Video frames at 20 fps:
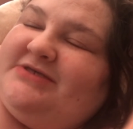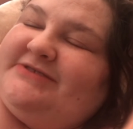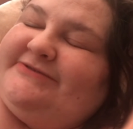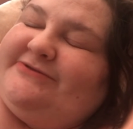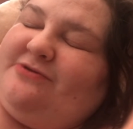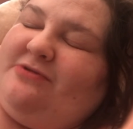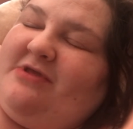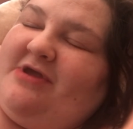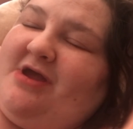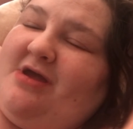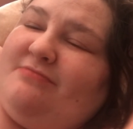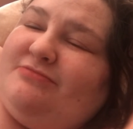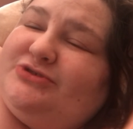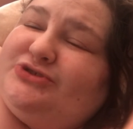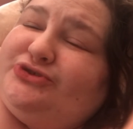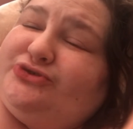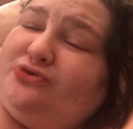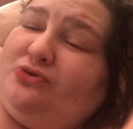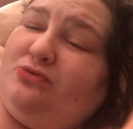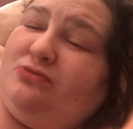So, like, I'm a
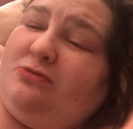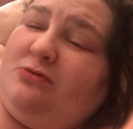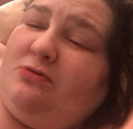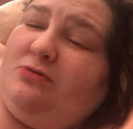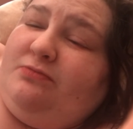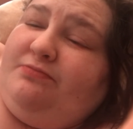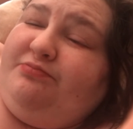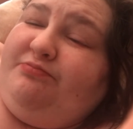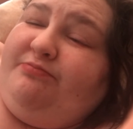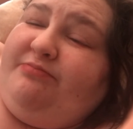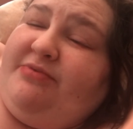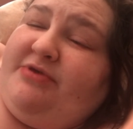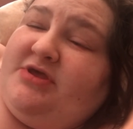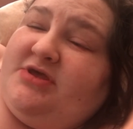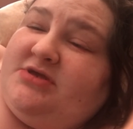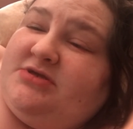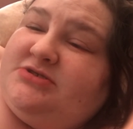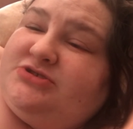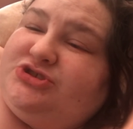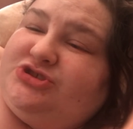stone cold
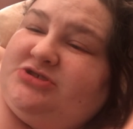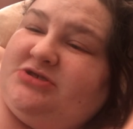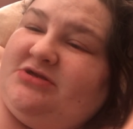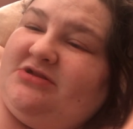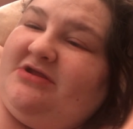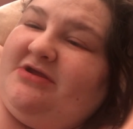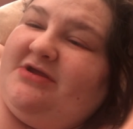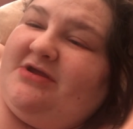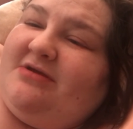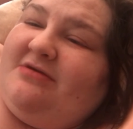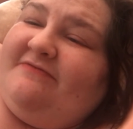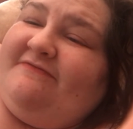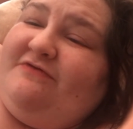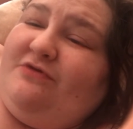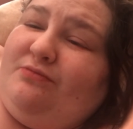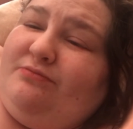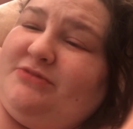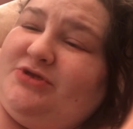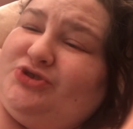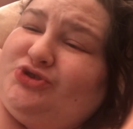bitch, and, like, I
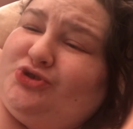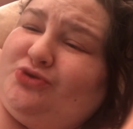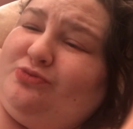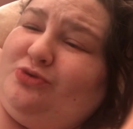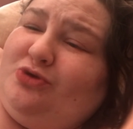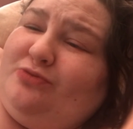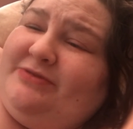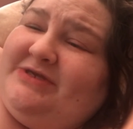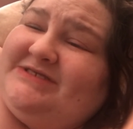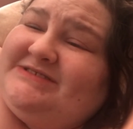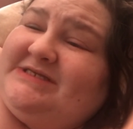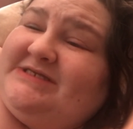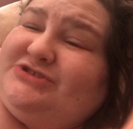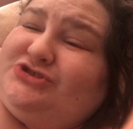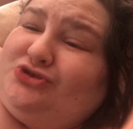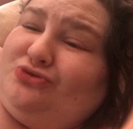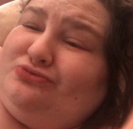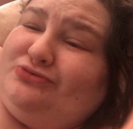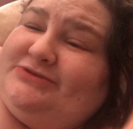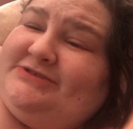feel miserable because I
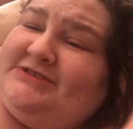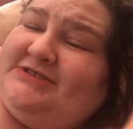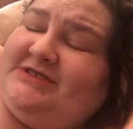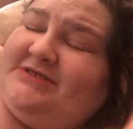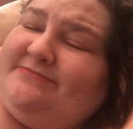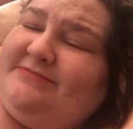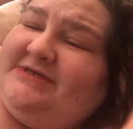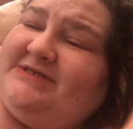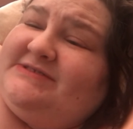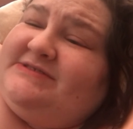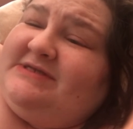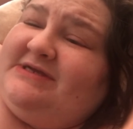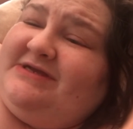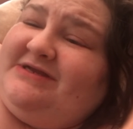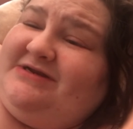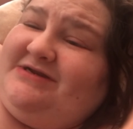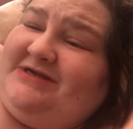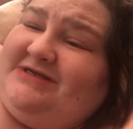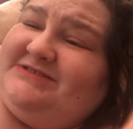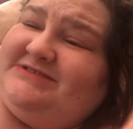don't sleep, because I
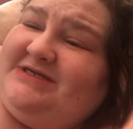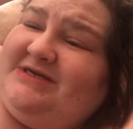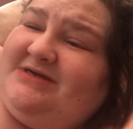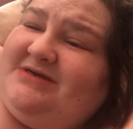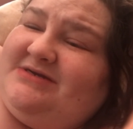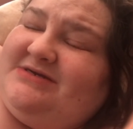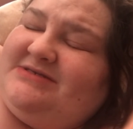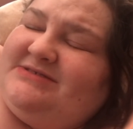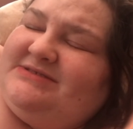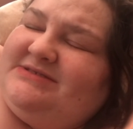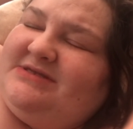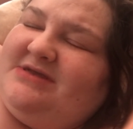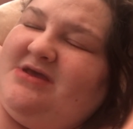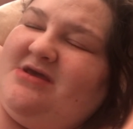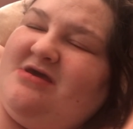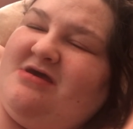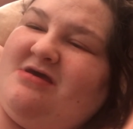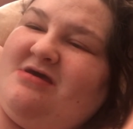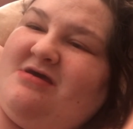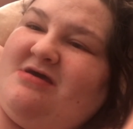get night terrors,
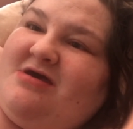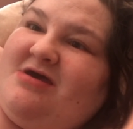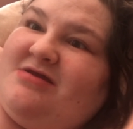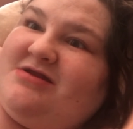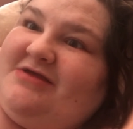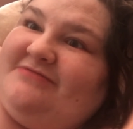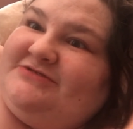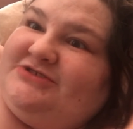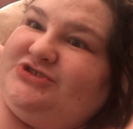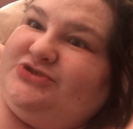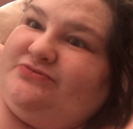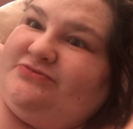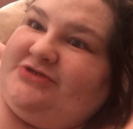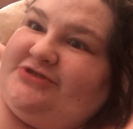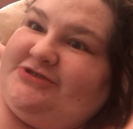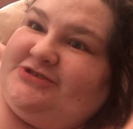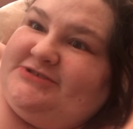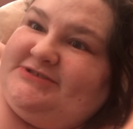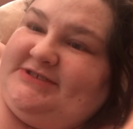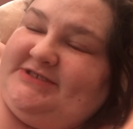and I have to do
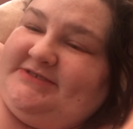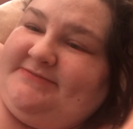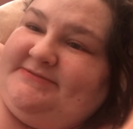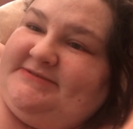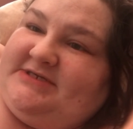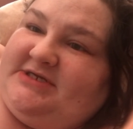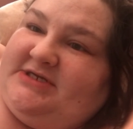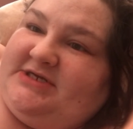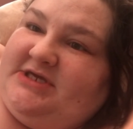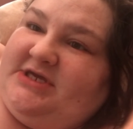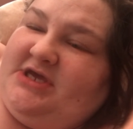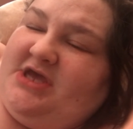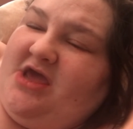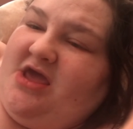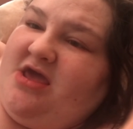another sleep study.